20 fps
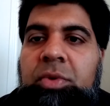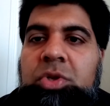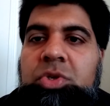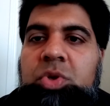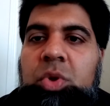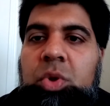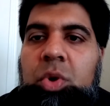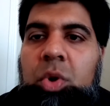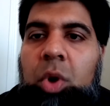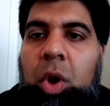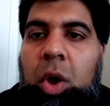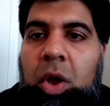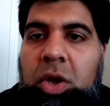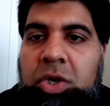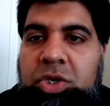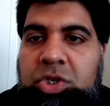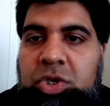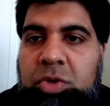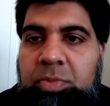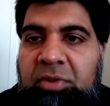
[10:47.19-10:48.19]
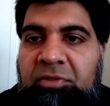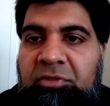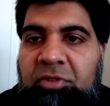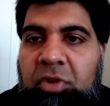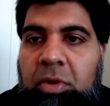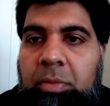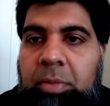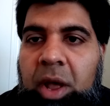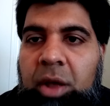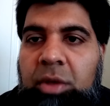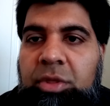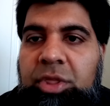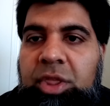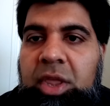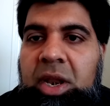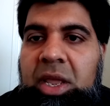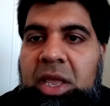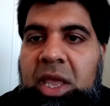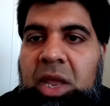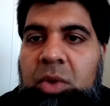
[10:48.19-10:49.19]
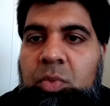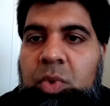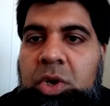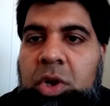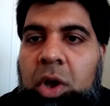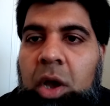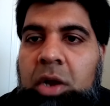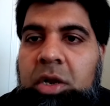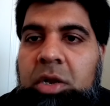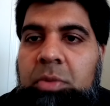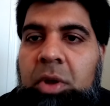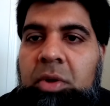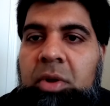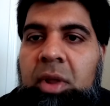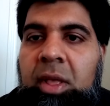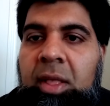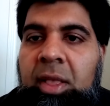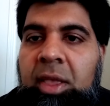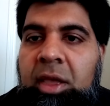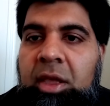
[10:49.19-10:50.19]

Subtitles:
So Ra should be full mouth. And again, we talked about